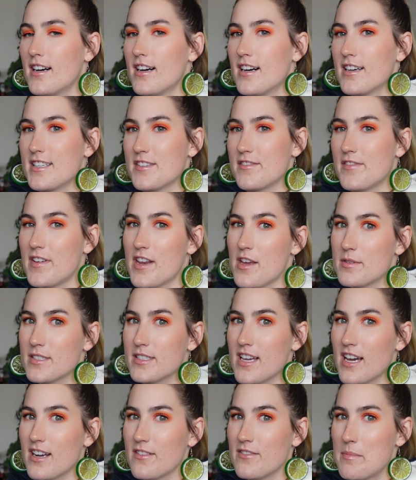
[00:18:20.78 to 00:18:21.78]
this video was
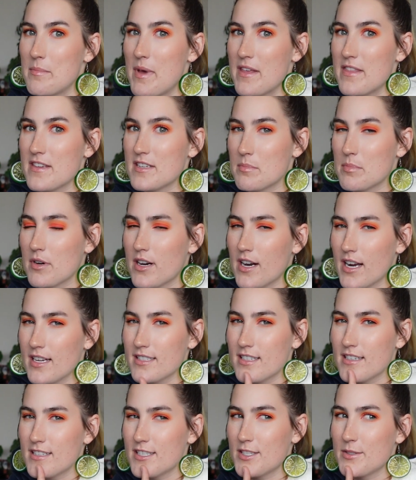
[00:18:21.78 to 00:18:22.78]
kind of a method to
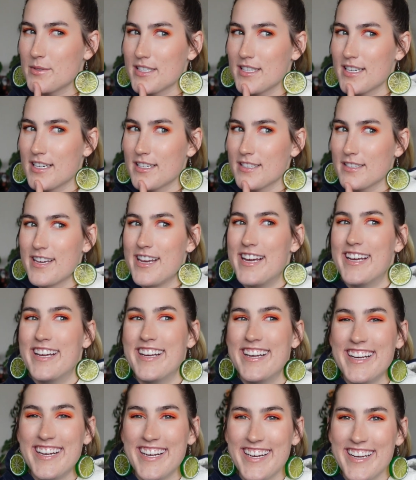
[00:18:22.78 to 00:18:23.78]
procrastinate doing
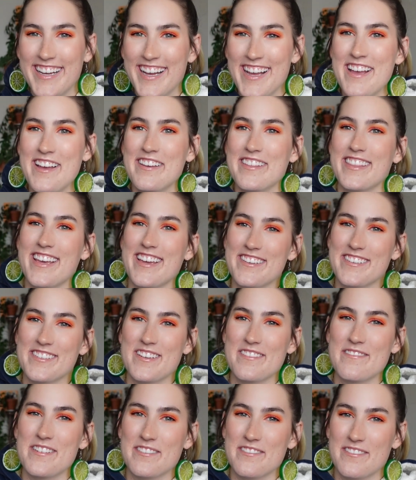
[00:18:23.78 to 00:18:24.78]
that. Thank you
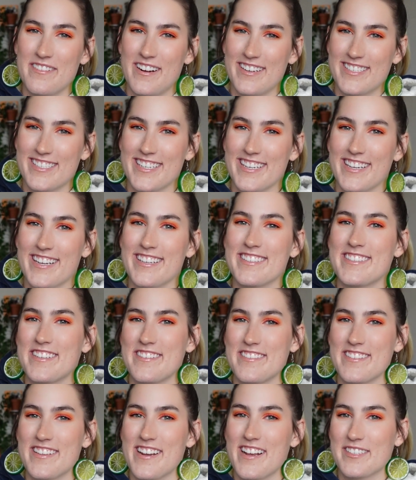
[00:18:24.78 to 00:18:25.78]
so much for watching. I'll see you
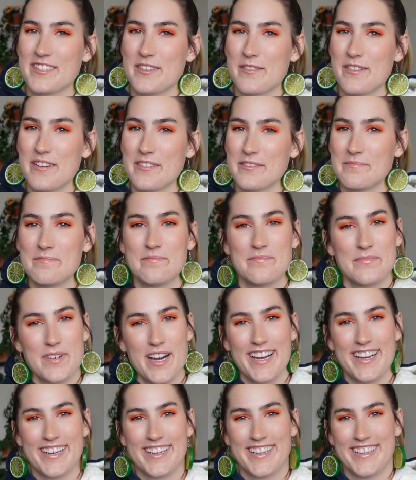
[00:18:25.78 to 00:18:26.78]
in the next one.
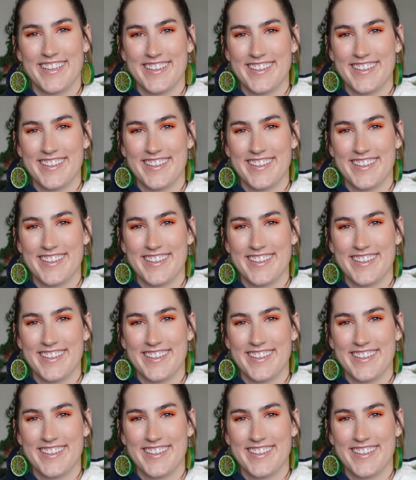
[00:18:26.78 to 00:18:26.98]
Bye.